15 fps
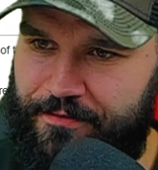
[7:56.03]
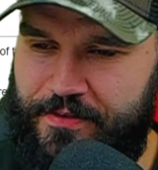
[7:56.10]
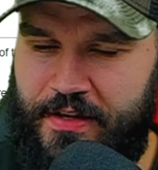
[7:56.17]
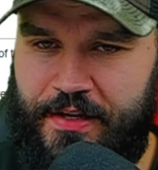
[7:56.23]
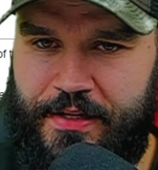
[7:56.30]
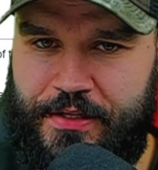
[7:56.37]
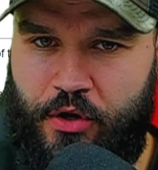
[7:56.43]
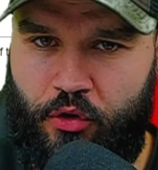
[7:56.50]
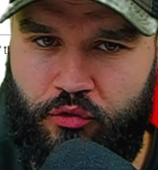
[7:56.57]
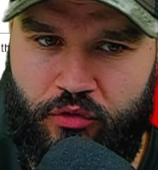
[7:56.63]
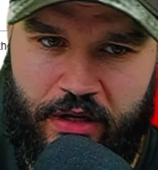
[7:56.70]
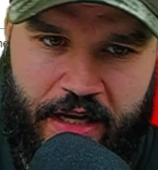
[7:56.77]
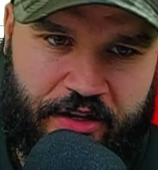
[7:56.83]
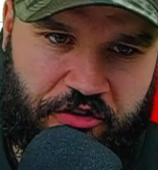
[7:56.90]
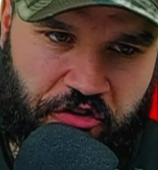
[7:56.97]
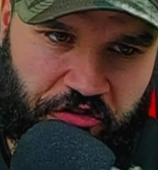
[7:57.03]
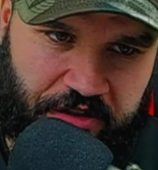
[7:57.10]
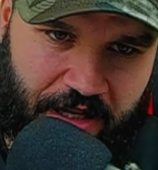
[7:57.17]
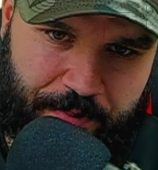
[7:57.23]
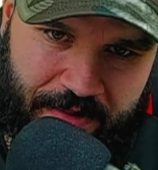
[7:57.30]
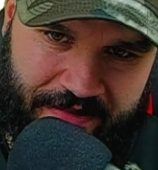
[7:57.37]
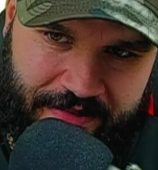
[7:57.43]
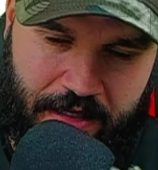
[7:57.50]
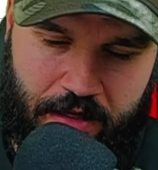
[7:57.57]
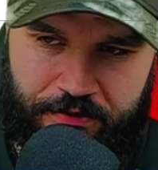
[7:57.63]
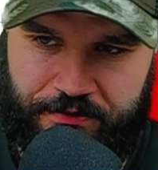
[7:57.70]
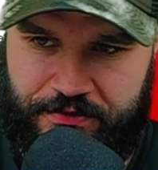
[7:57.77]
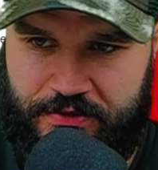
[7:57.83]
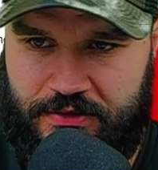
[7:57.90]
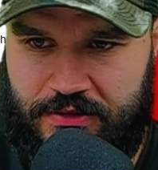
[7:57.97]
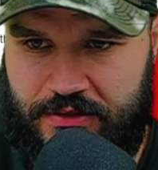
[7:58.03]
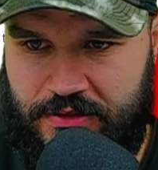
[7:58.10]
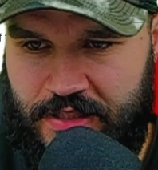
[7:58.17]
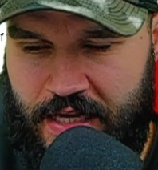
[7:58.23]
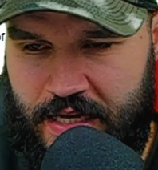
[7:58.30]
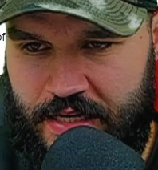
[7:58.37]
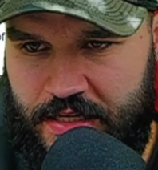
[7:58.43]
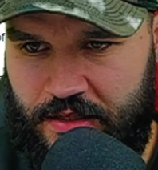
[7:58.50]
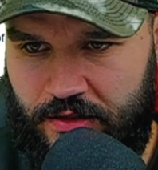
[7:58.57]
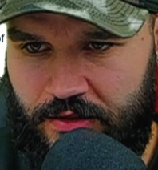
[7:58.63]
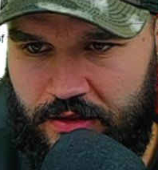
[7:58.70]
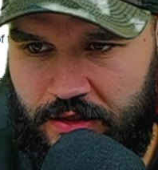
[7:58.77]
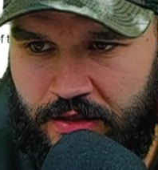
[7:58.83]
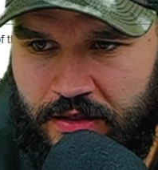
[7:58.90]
you're non-religious like myself, then you'll